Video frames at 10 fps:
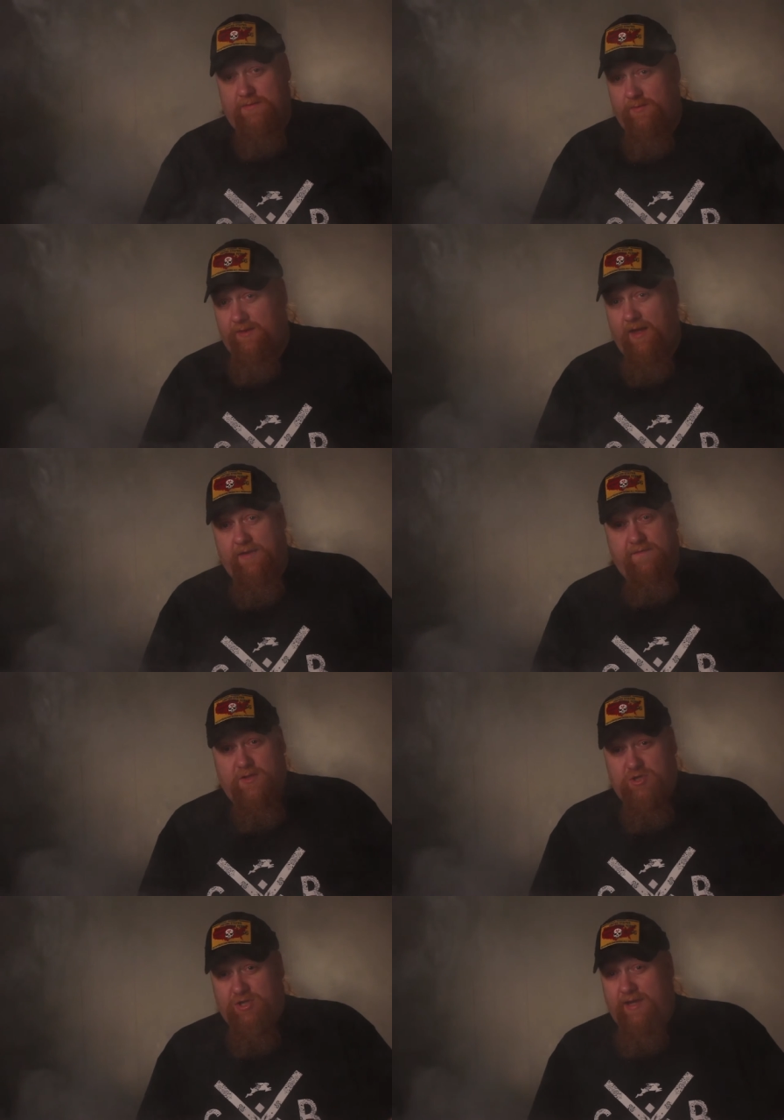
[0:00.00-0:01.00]
with high
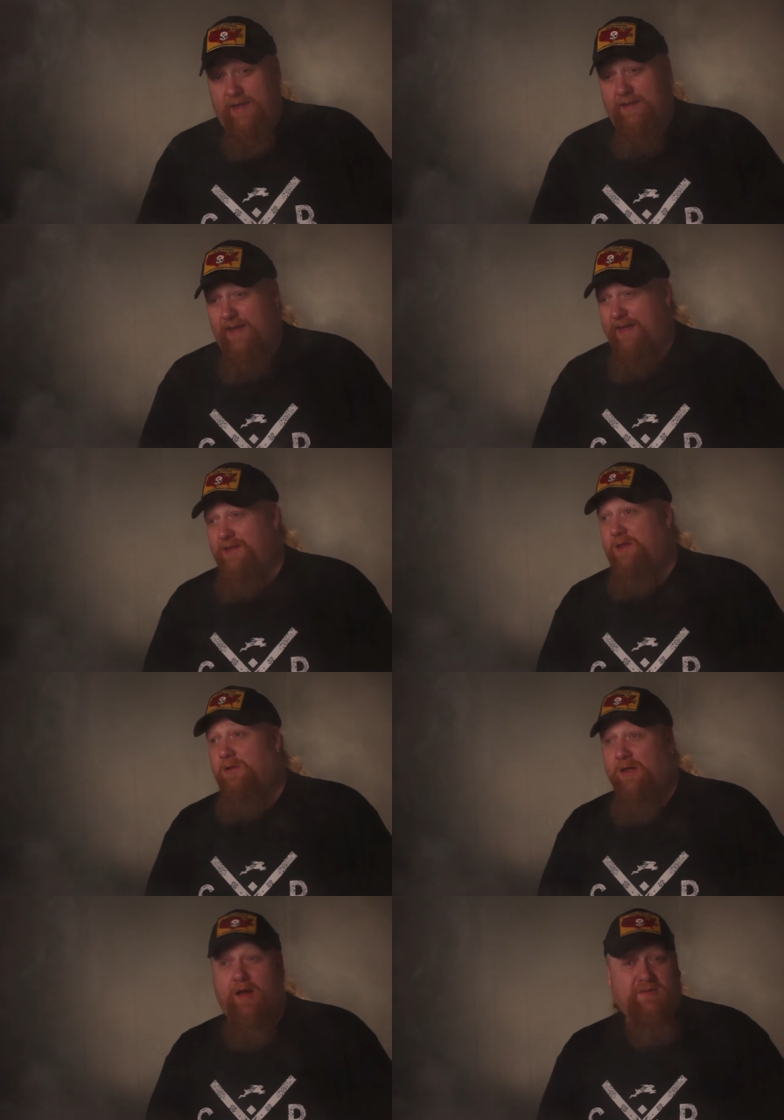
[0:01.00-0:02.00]
V G, I can get the
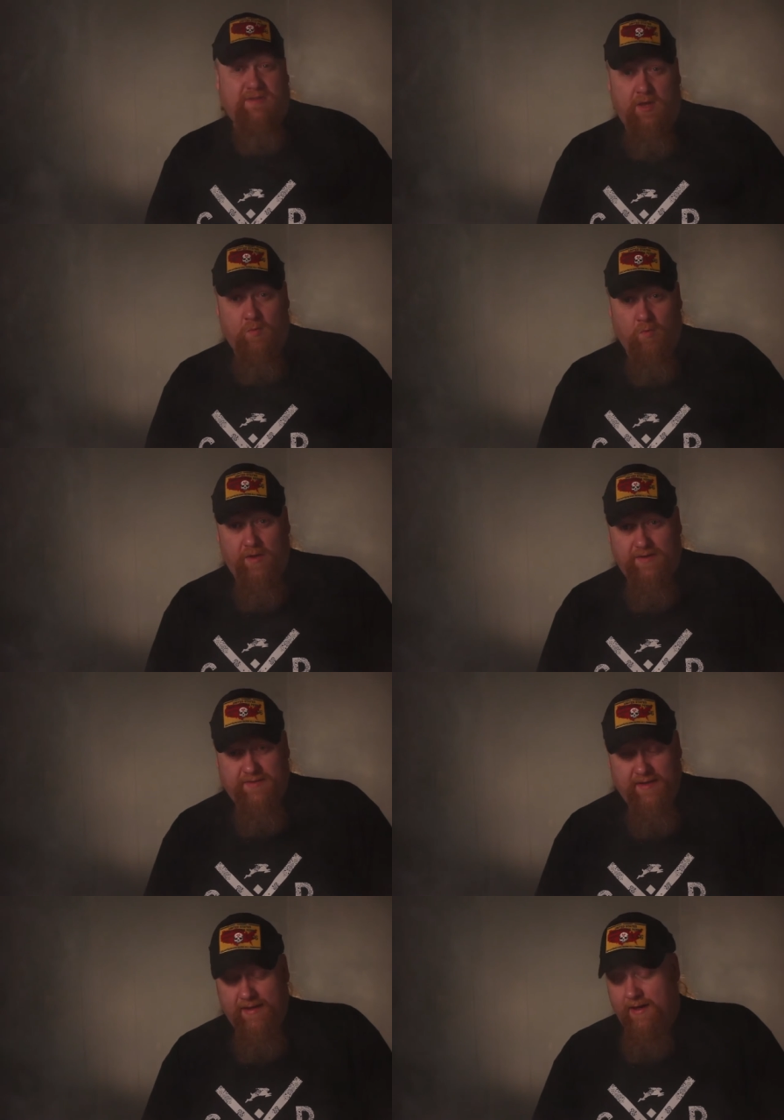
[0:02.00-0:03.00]
clouds I want.